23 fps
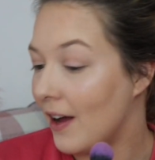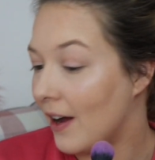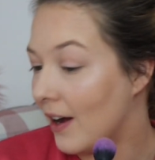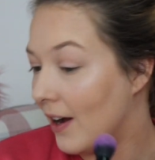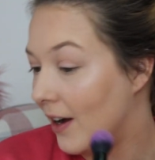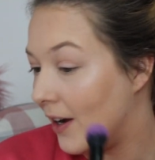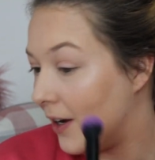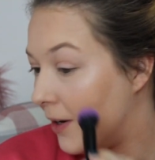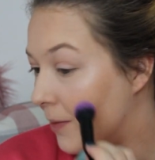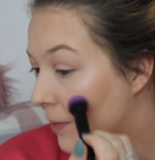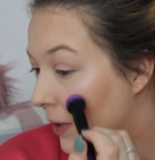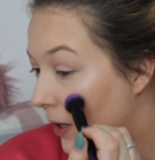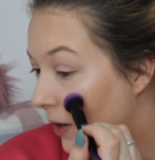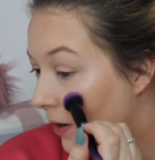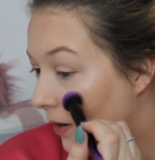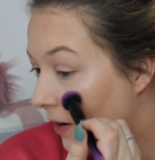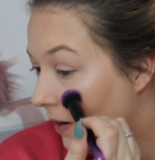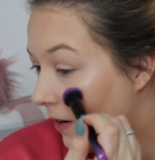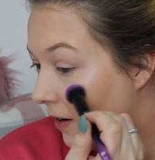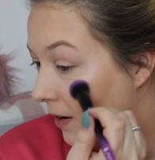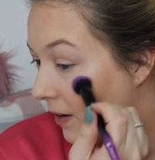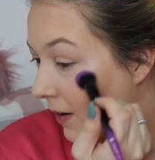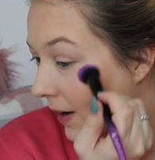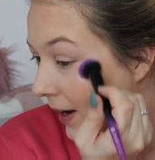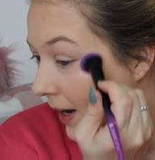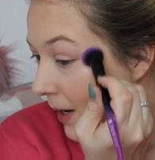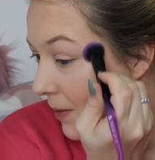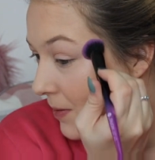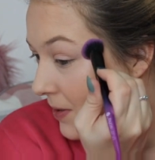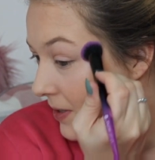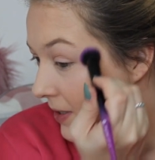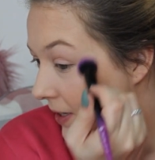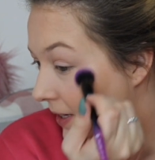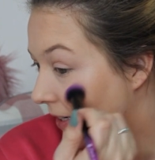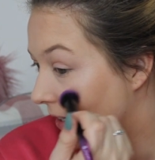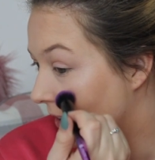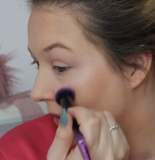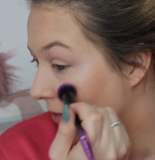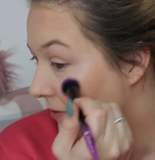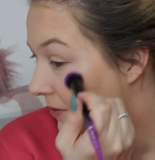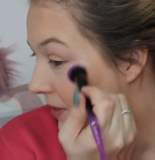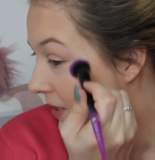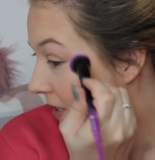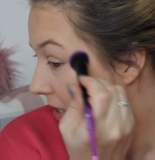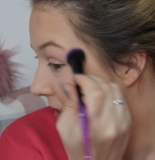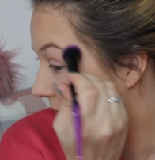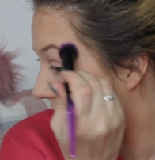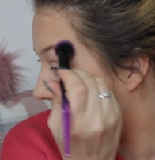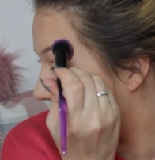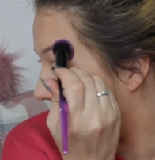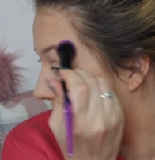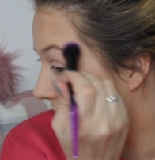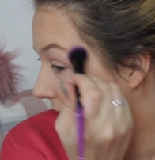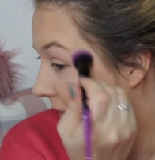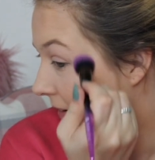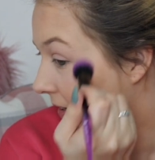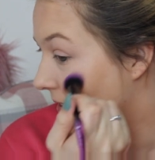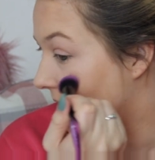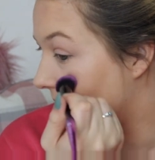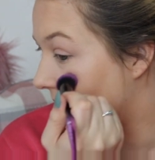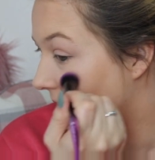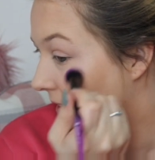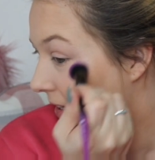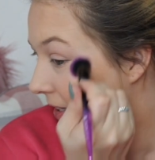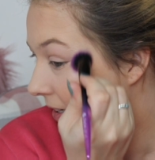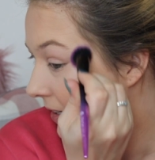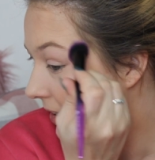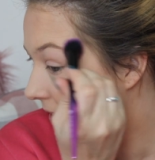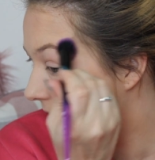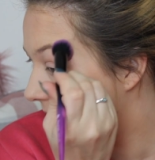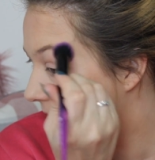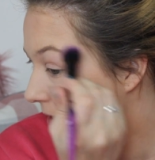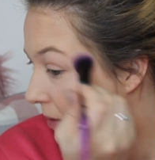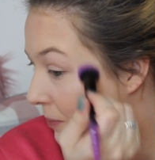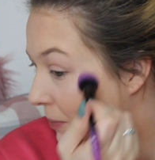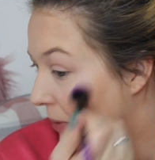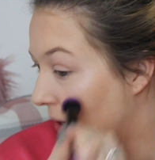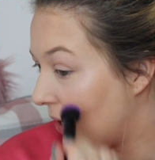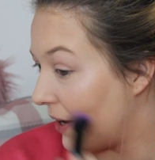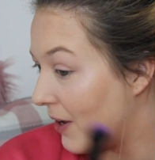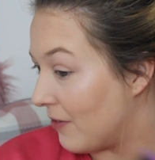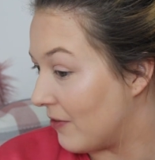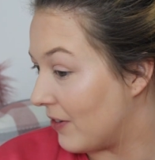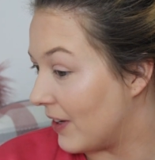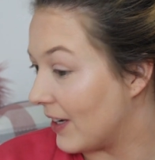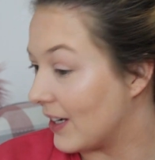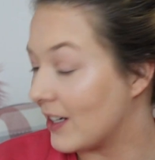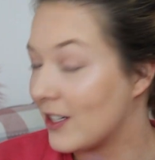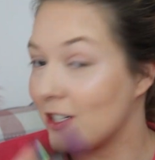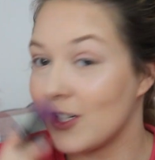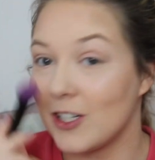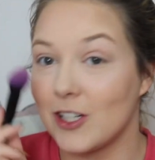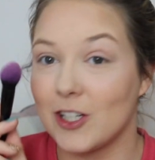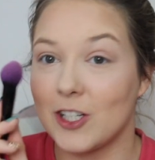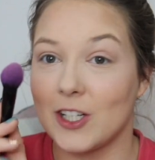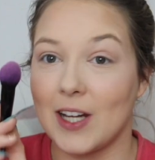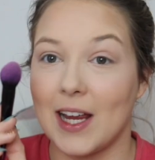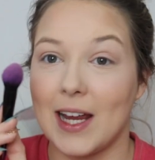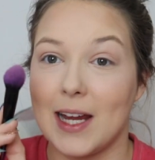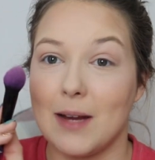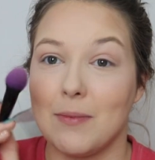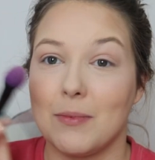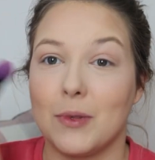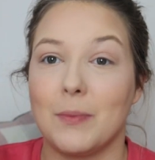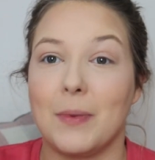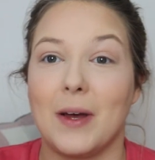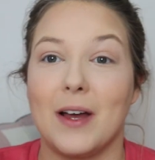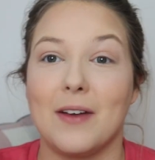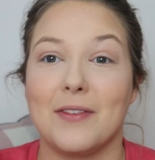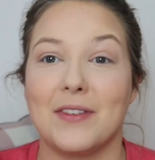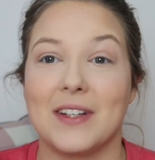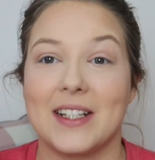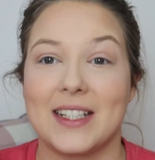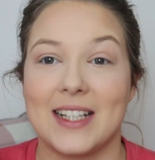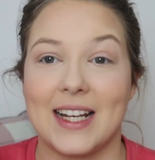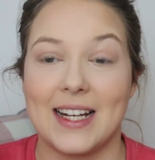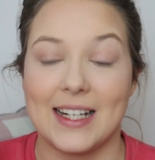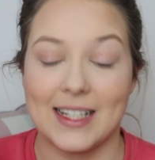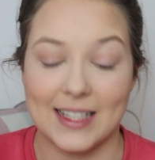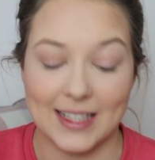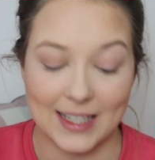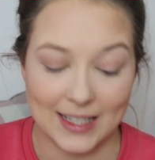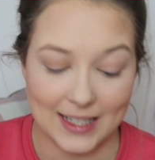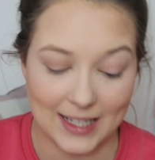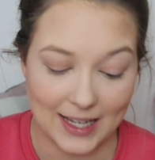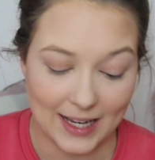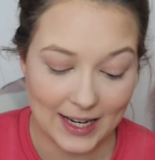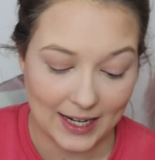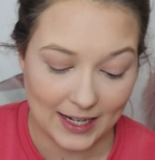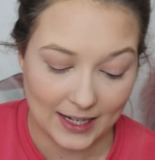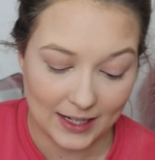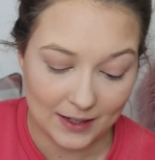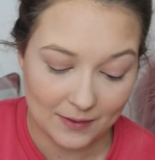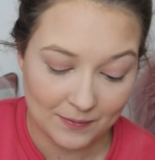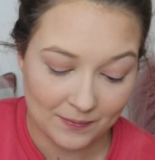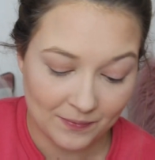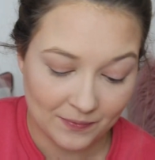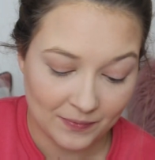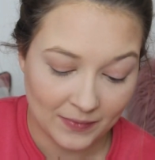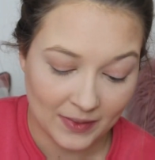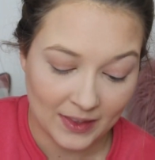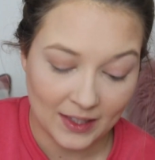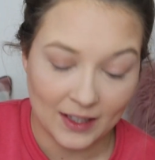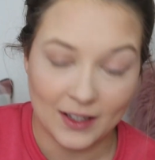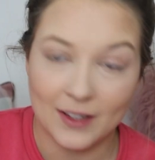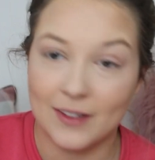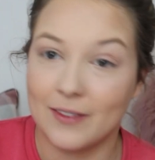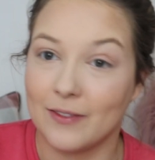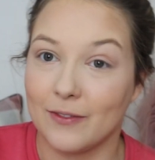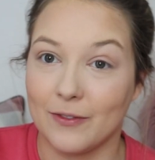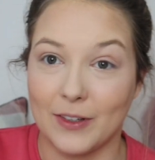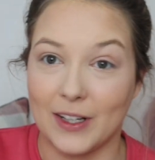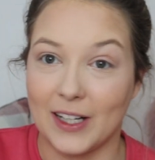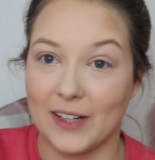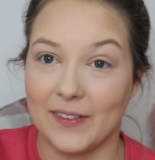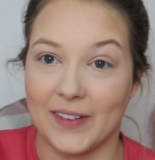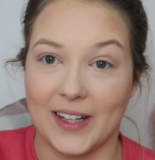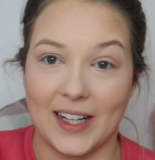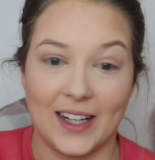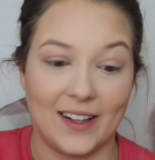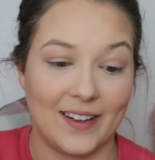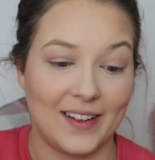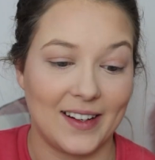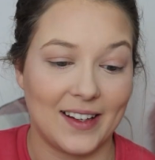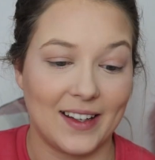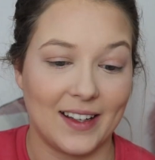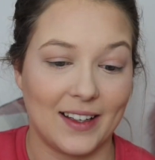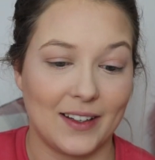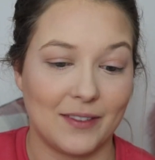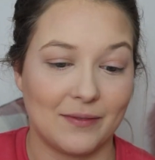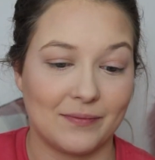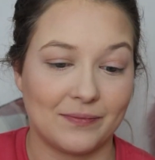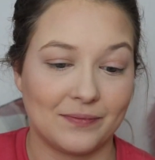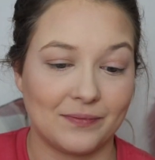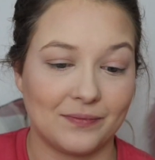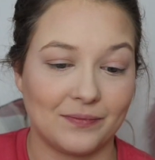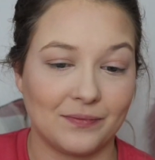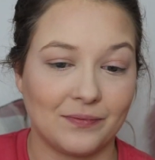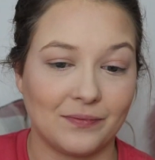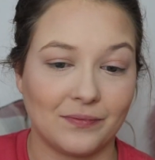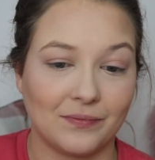Um, I absolutely love this for highlighter. I think it's the perfect shape, the perfect density. Really, really like it.